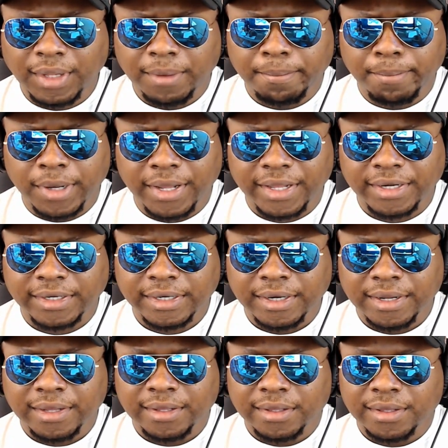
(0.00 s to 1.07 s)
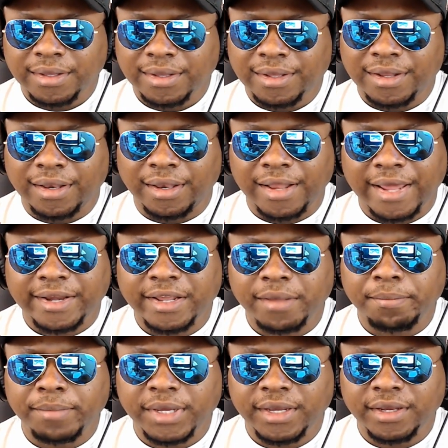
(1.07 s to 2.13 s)
But let
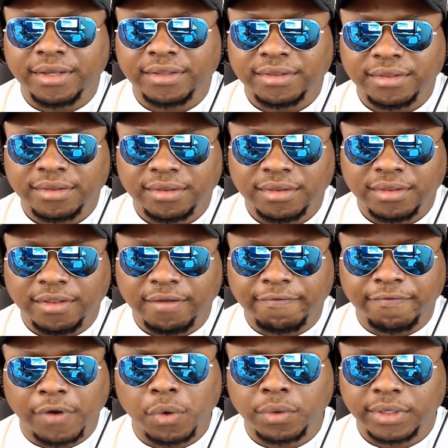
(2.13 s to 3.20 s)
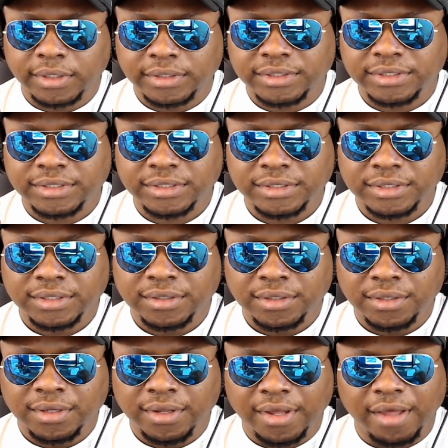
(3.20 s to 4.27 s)
him be the focus
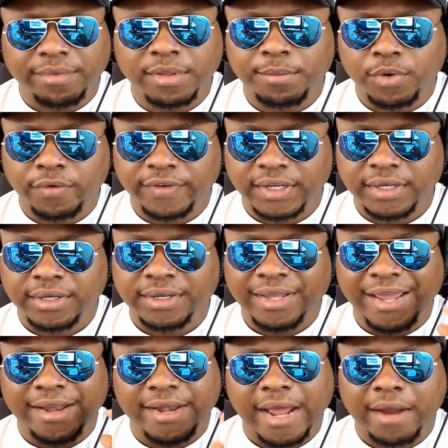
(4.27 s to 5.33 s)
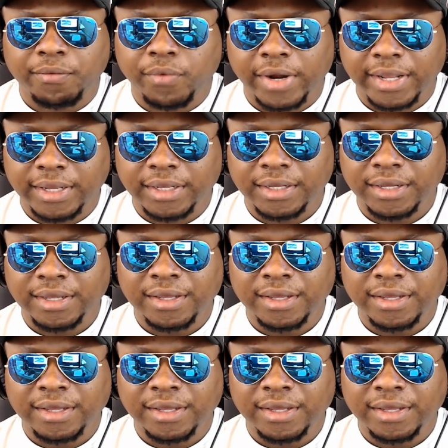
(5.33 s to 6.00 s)
of the movie and not Rey.